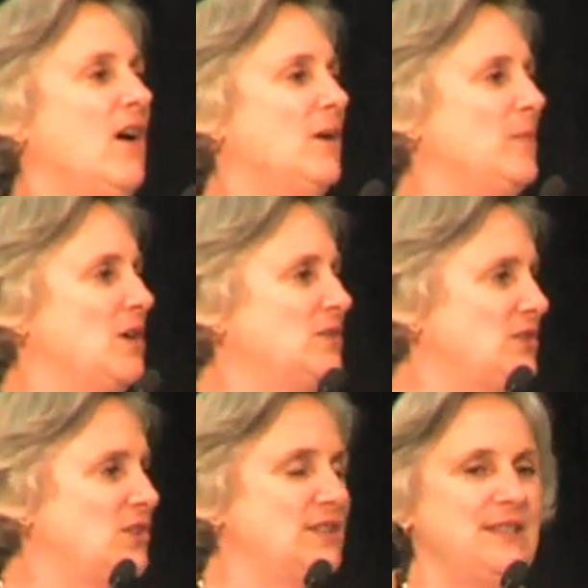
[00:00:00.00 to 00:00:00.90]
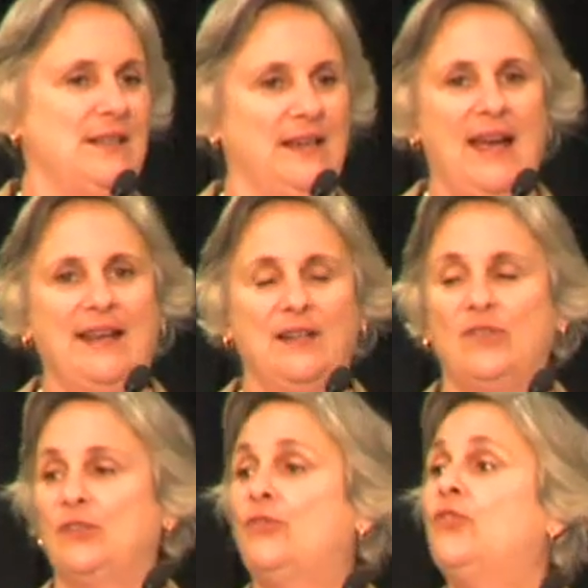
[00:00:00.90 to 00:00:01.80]
almost just a kind of
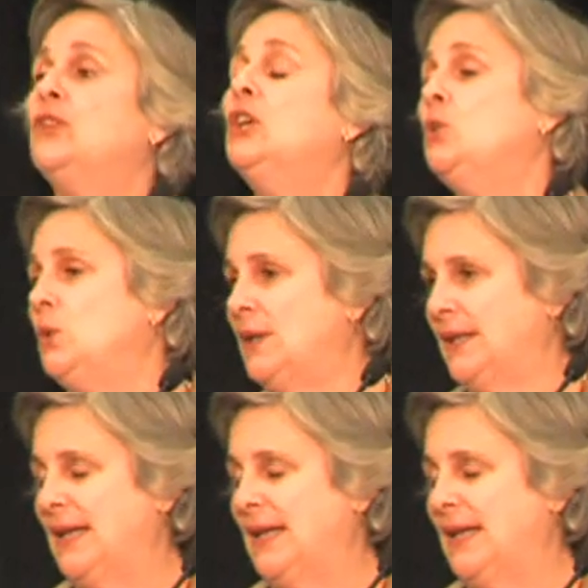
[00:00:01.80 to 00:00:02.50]
a fluke,